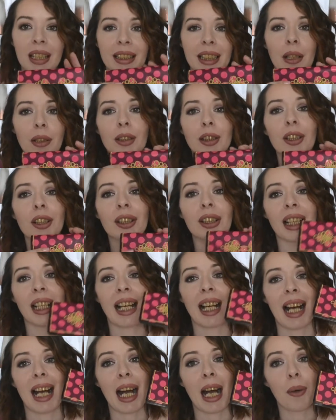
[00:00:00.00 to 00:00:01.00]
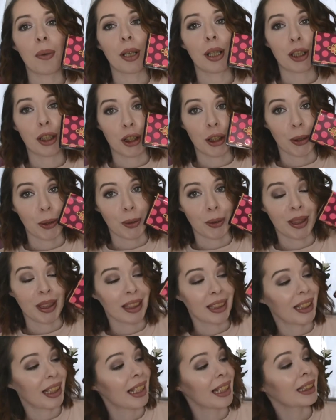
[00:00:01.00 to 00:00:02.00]
Now look how cute
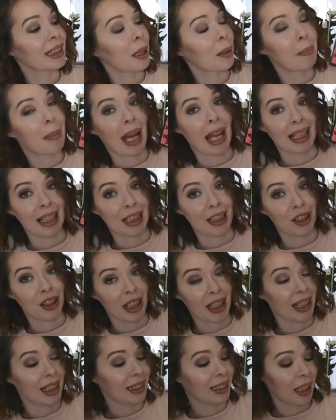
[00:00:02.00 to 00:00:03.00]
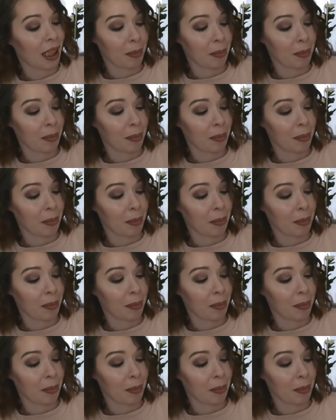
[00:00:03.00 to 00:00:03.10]
this package is.